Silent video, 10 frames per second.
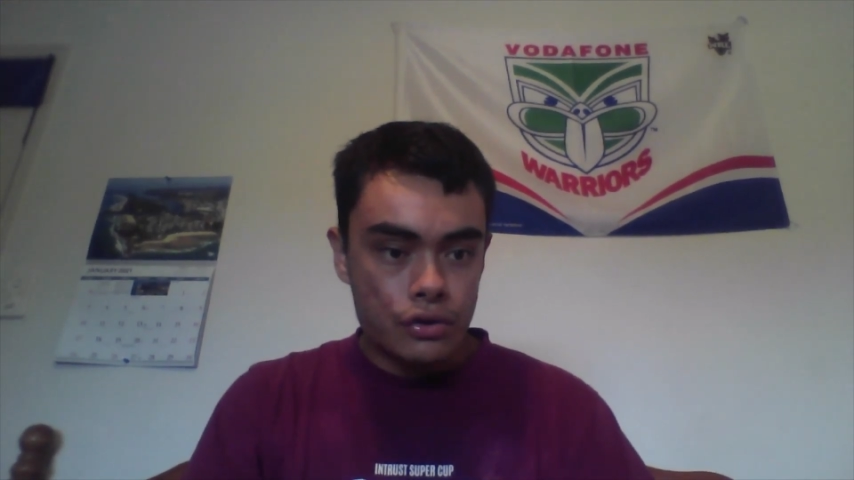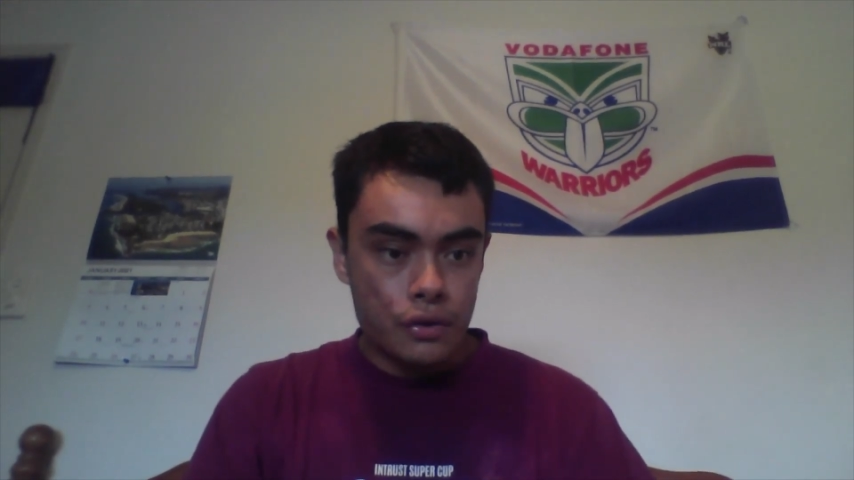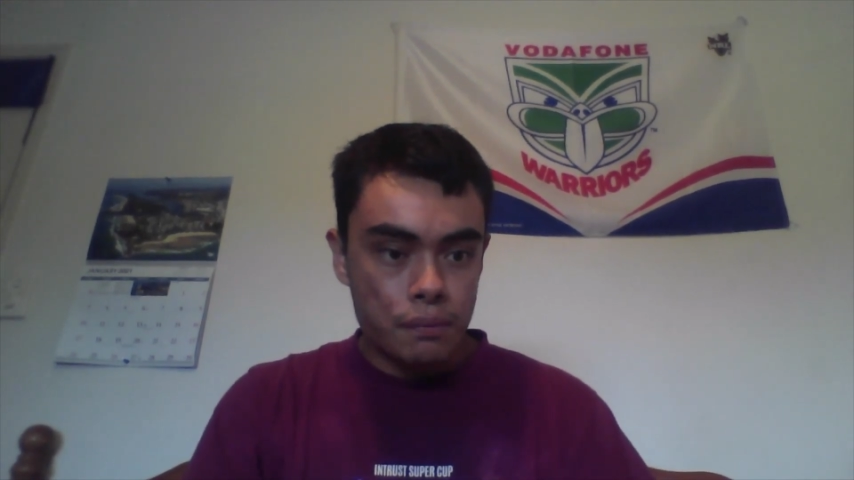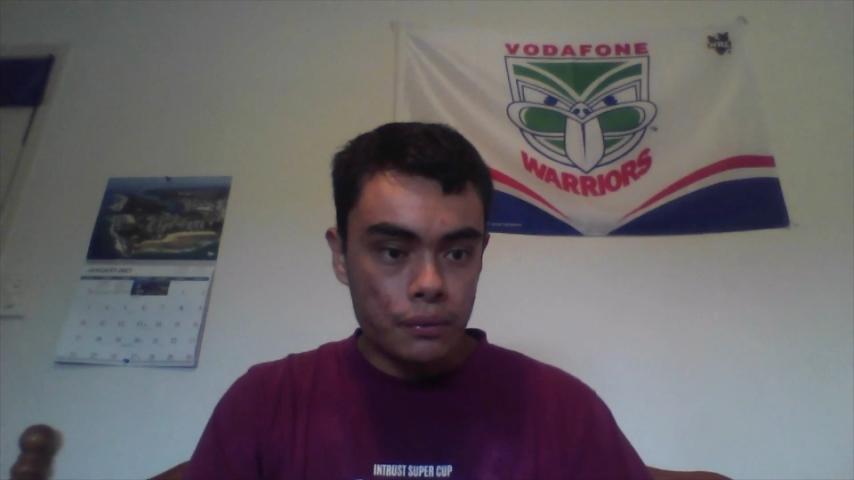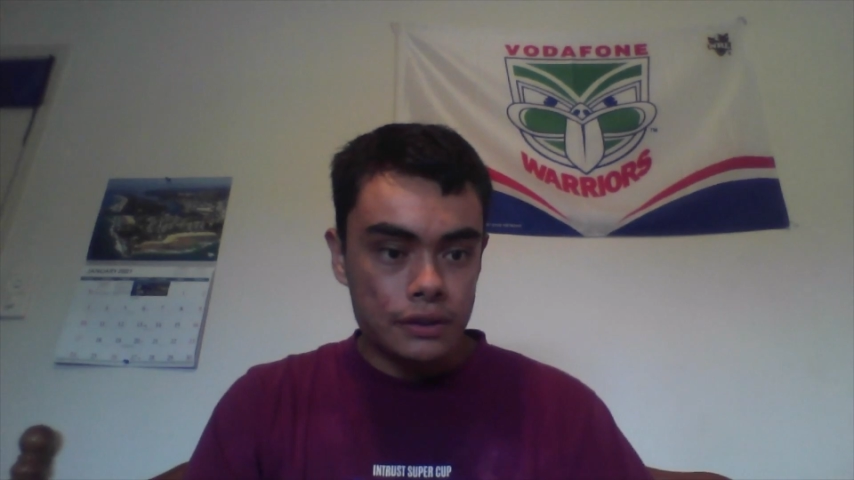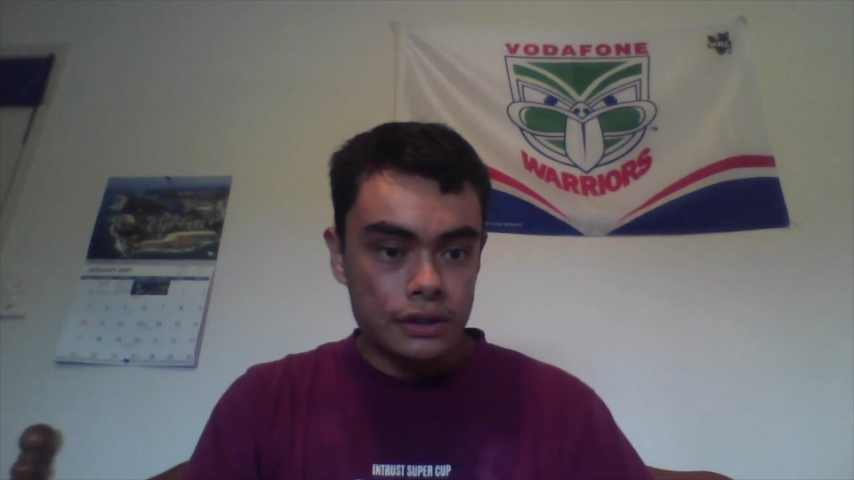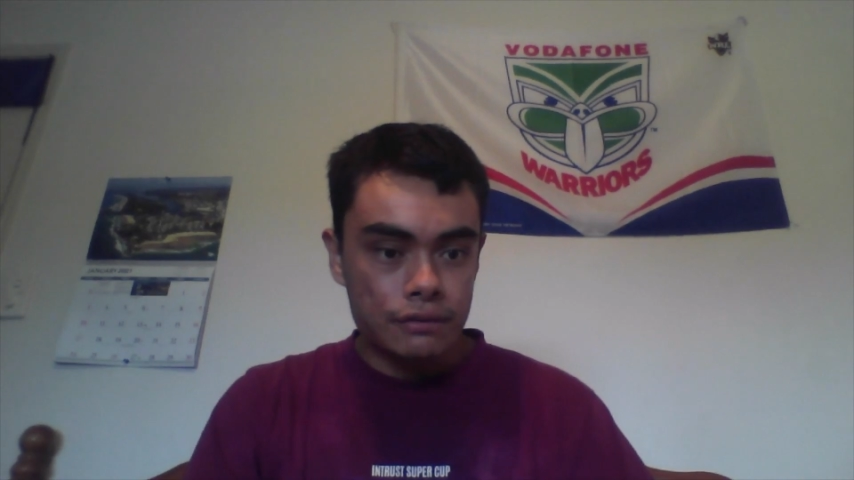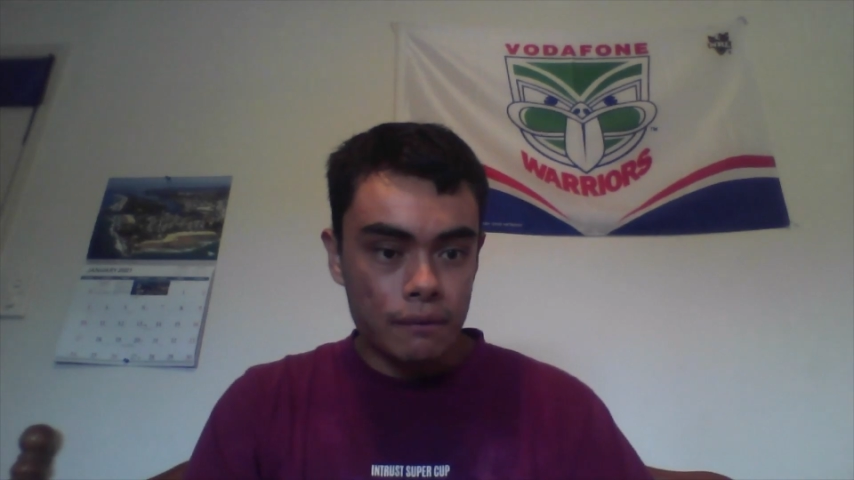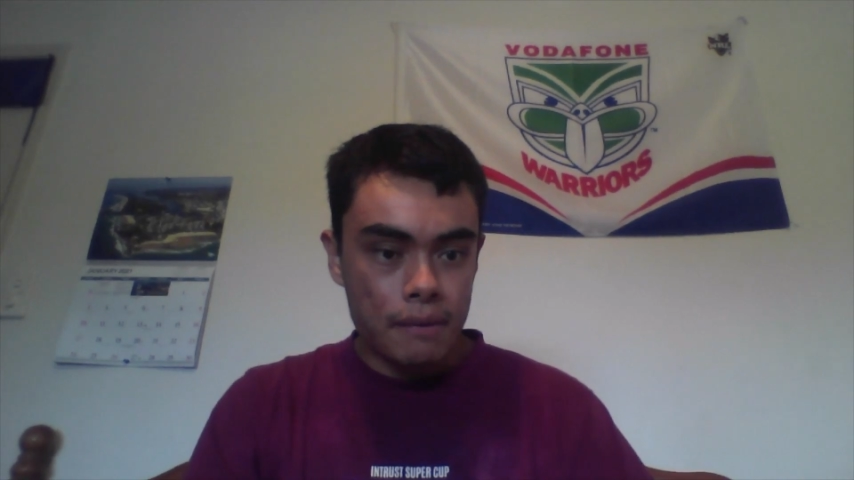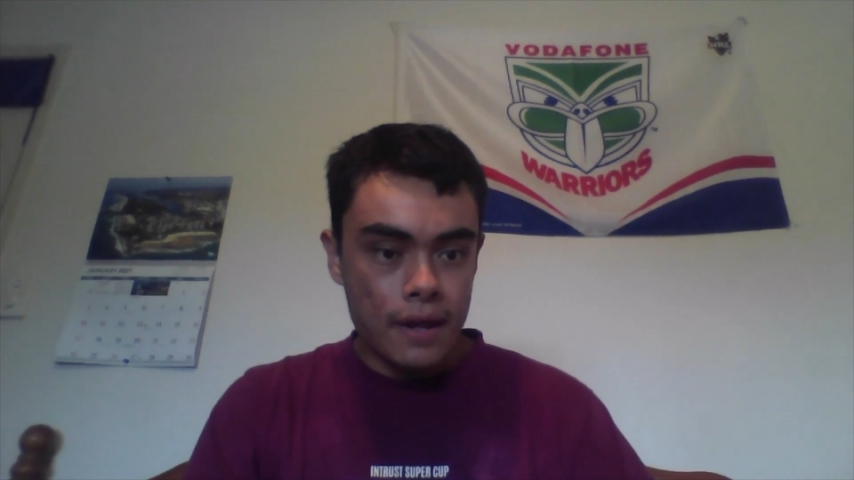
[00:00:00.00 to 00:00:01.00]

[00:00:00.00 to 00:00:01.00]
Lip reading: 2 points from